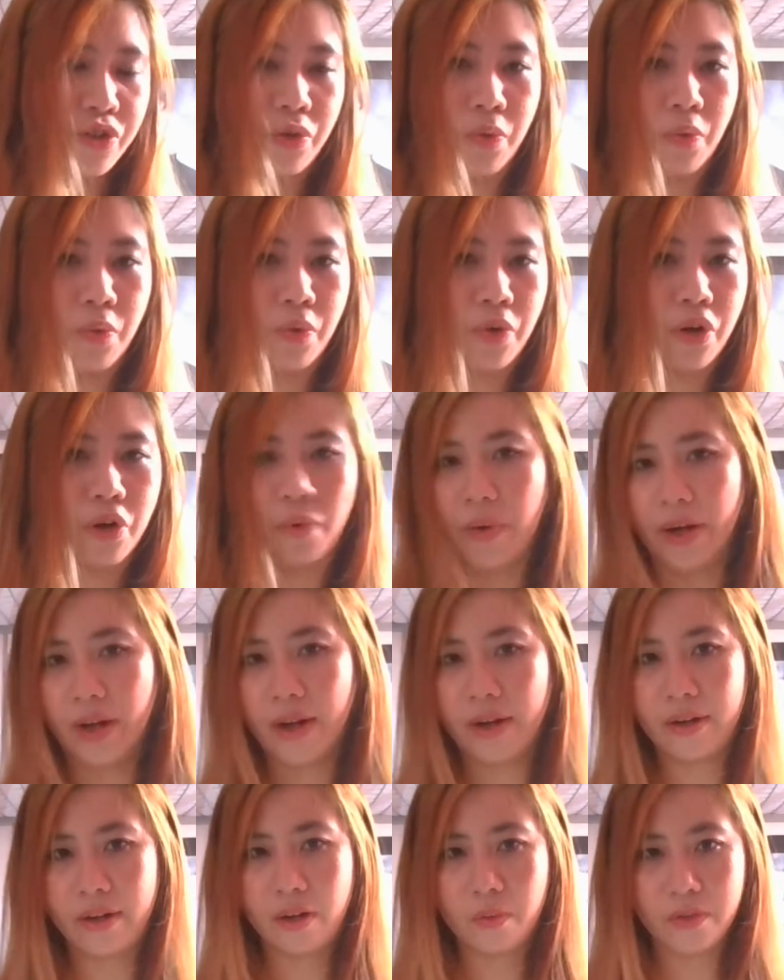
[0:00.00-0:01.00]
So what
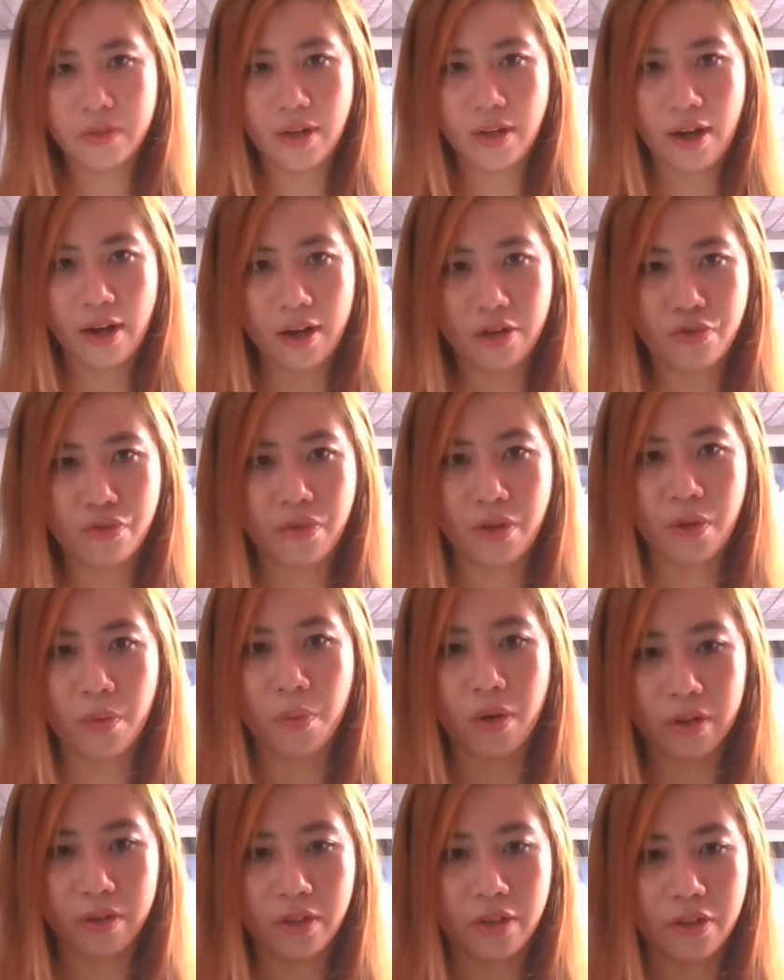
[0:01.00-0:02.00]
I did was I literally
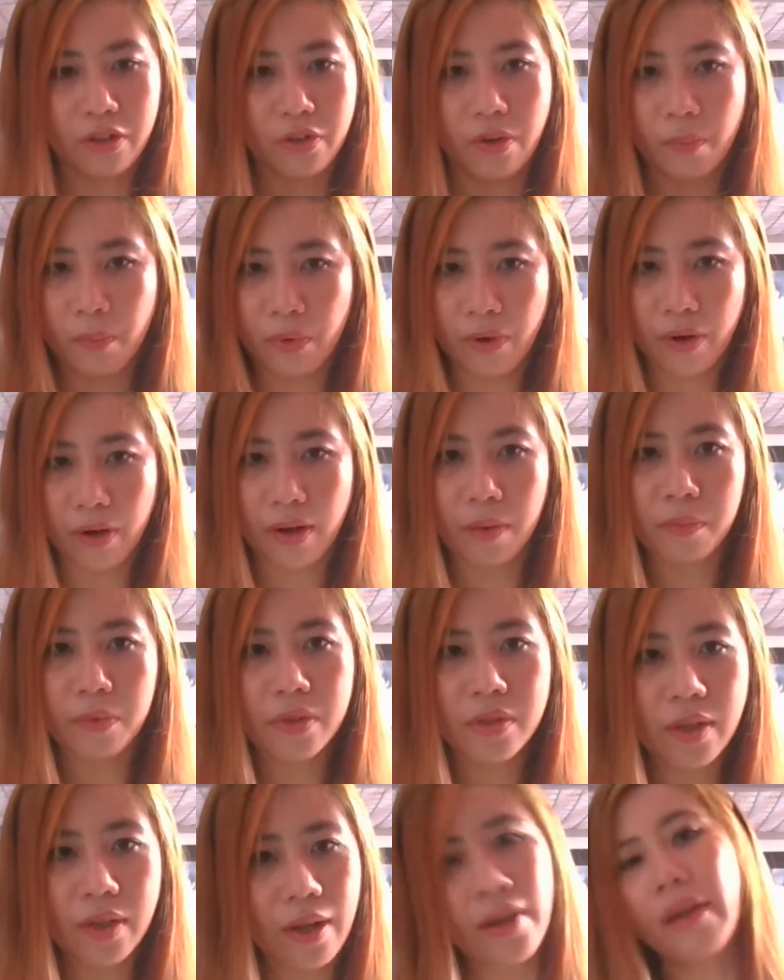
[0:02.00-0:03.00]
walked into the Prada
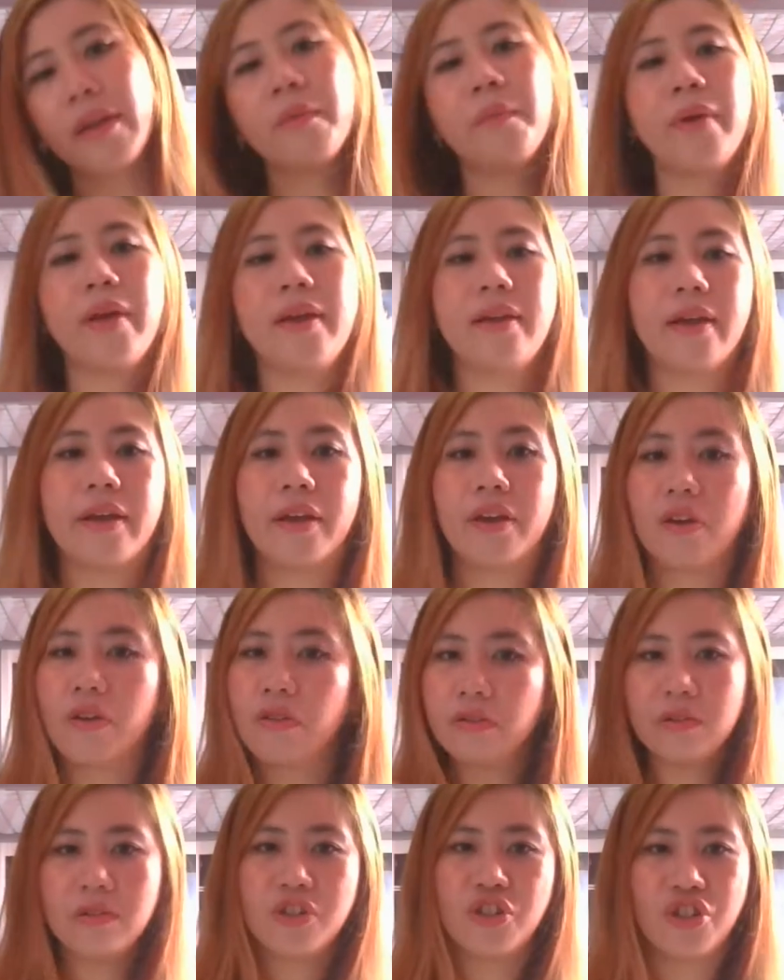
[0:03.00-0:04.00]
boutique and went like
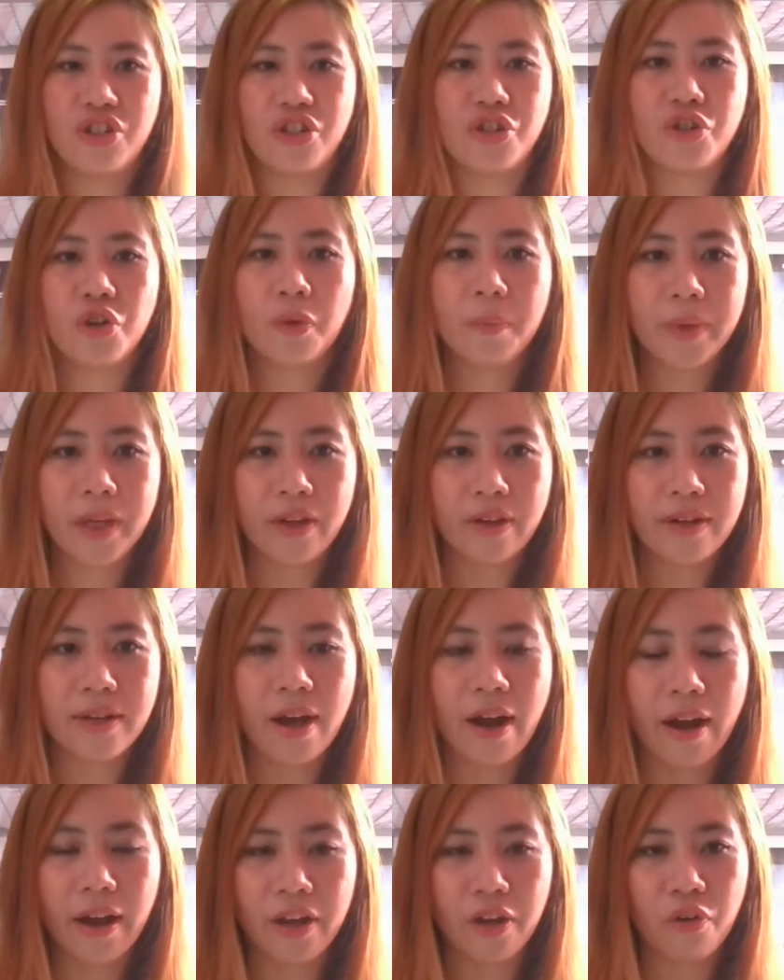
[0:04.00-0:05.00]
just show me an
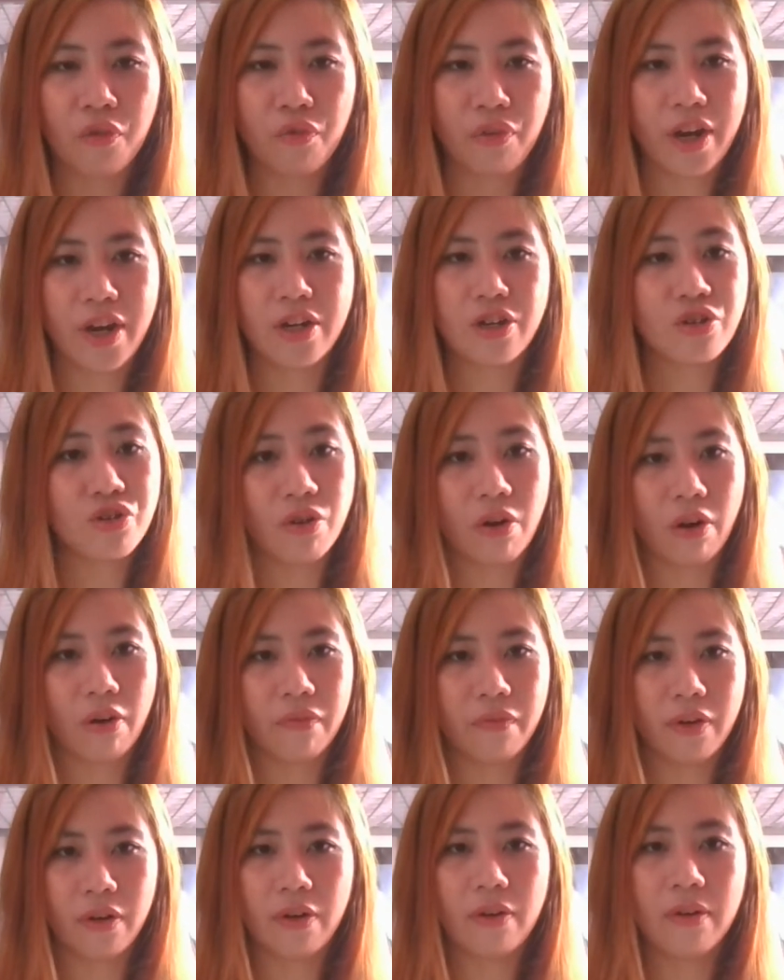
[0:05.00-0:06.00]
entire range of
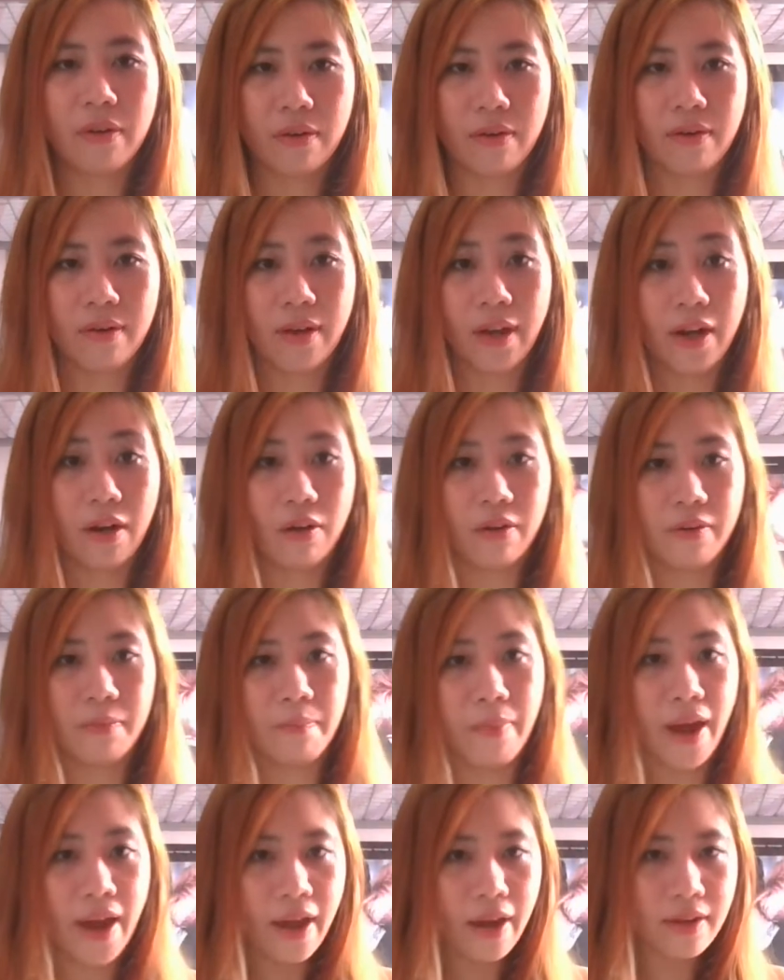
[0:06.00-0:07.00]
nylon
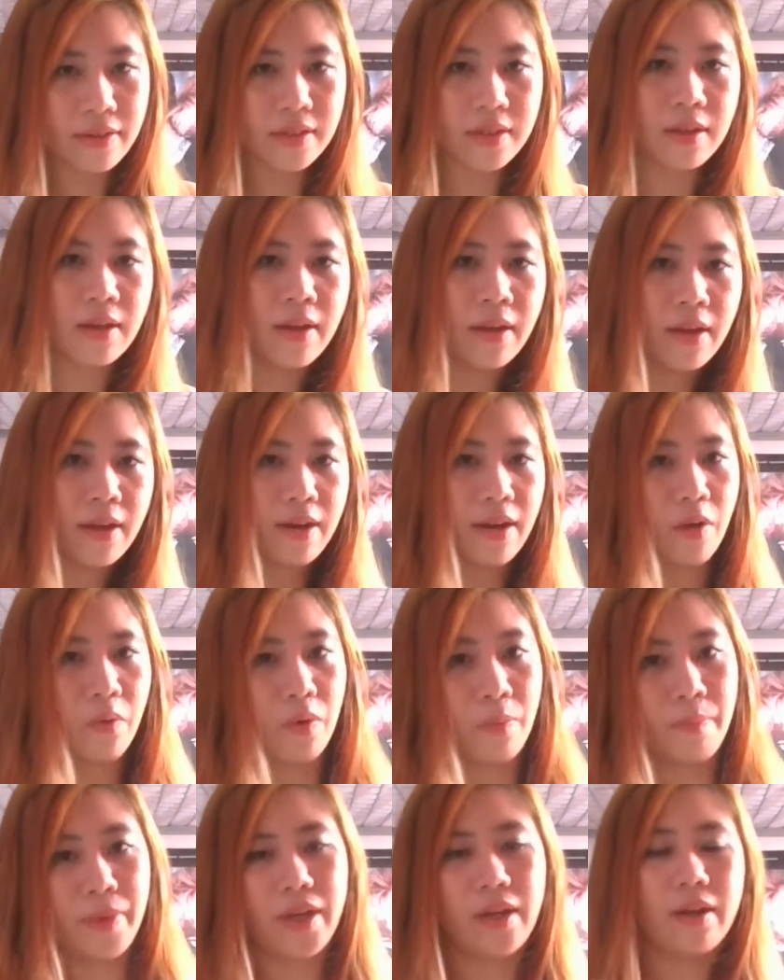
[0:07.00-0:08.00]
bags that
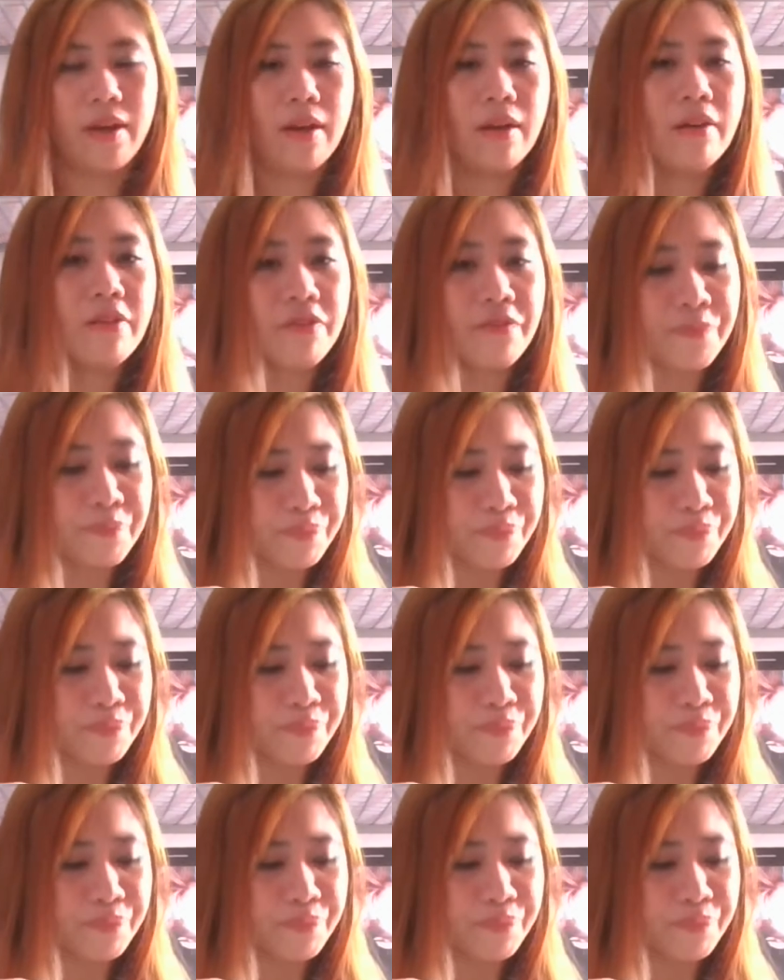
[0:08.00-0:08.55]
were big enough.